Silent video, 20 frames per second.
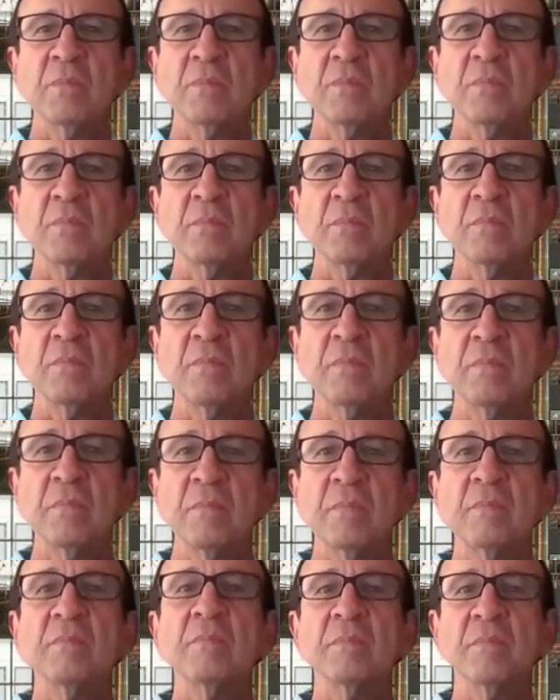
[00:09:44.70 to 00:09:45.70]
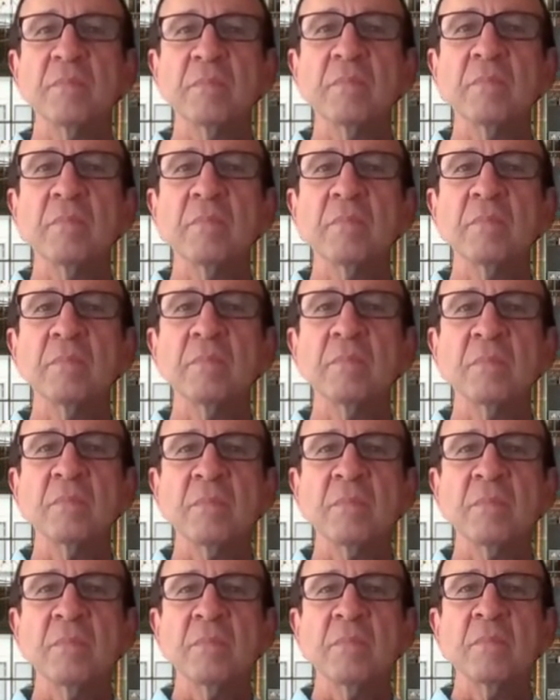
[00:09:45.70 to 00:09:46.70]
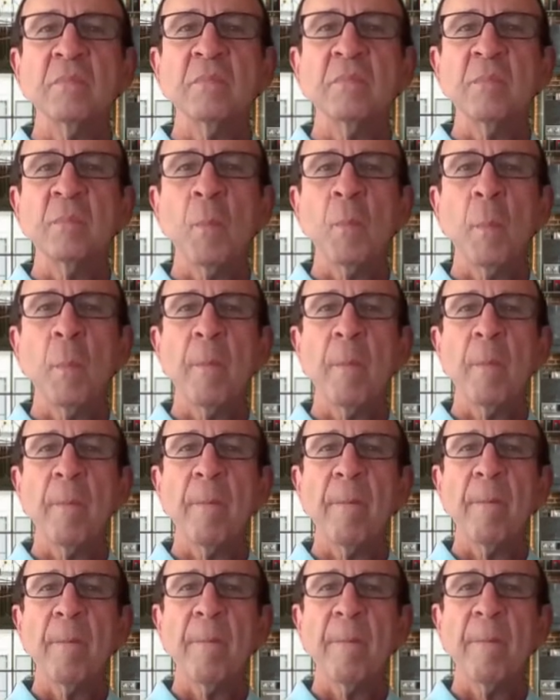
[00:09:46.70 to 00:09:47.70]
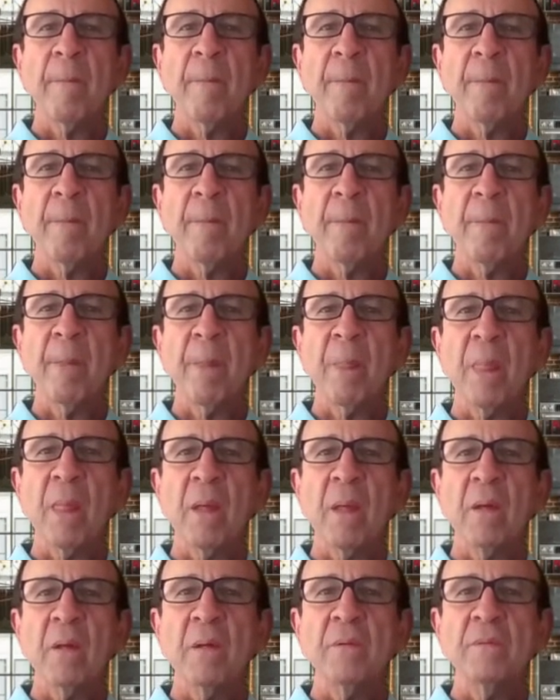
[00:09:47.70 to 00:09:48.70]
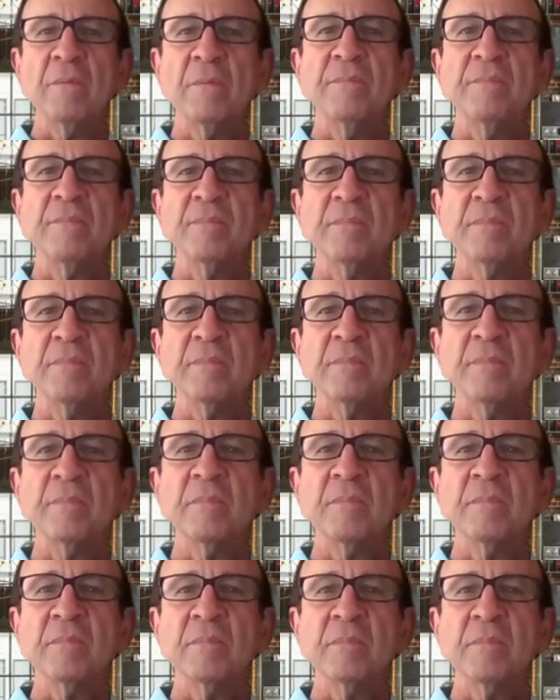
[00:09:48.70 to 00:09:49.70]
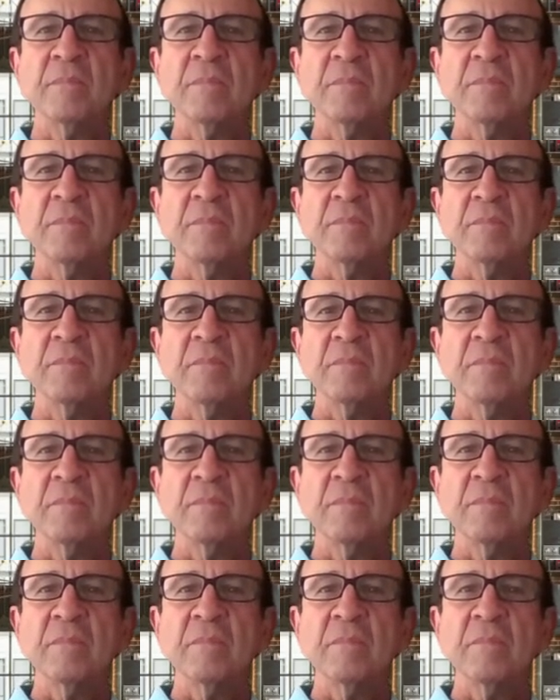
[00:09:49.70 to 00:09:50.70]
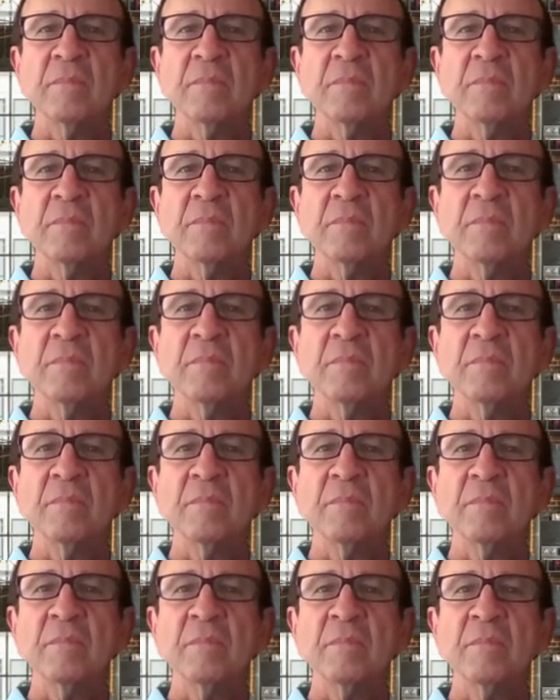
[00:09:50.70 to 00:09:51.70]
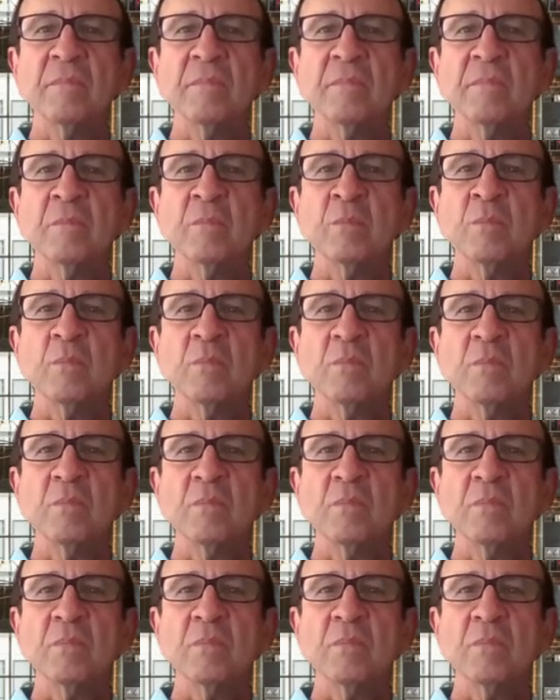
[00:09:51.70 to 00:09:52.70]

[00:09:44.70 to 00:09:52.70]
The person shown says nothing.